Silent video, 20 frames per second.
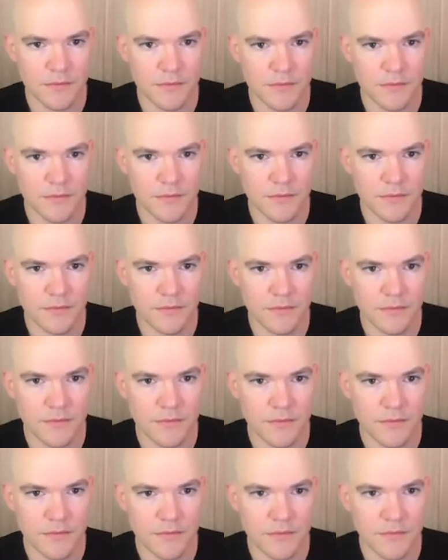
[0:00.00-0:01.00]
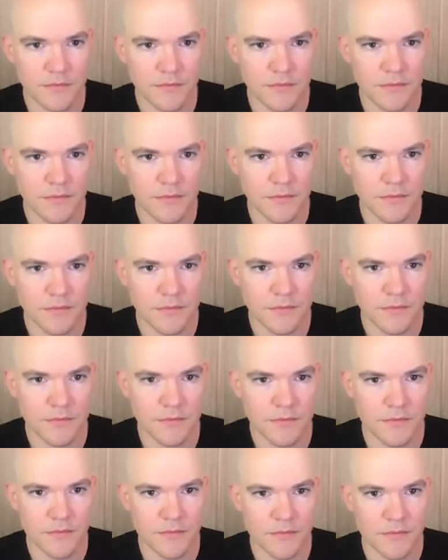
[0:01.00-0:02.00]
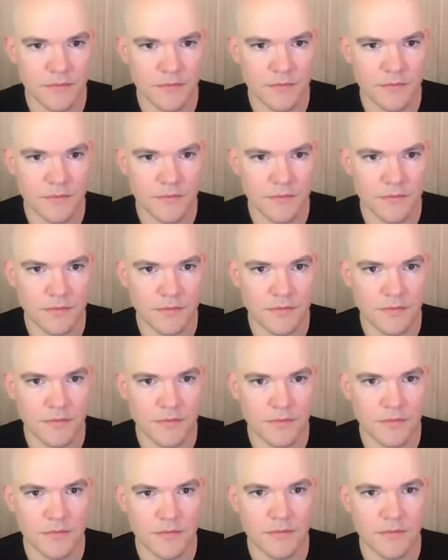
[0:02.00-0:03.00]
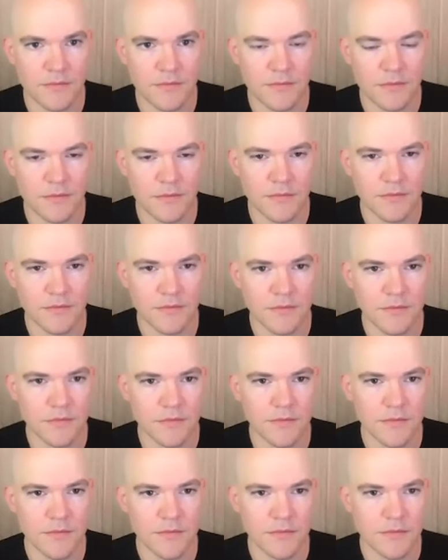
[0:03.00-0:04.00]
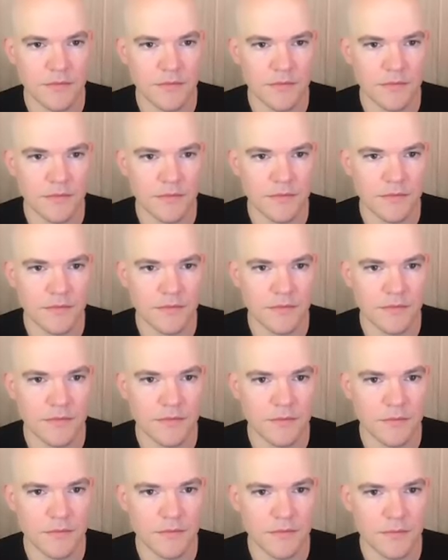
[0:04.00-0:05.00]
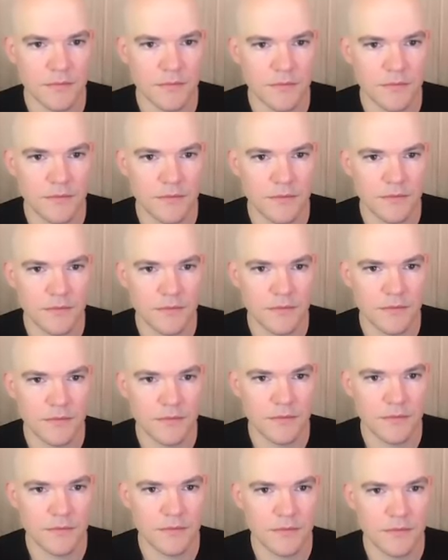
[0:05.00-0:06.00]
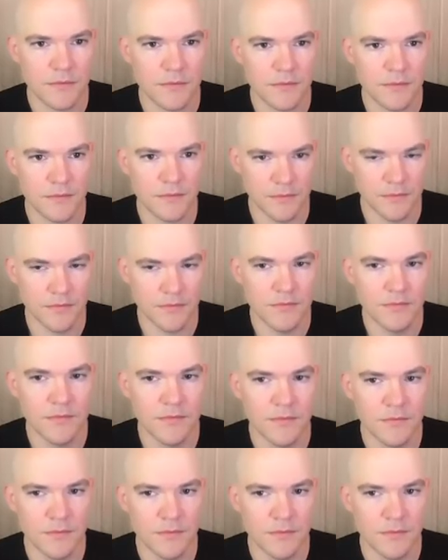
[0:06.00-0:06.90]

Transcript: This person isn't speaking.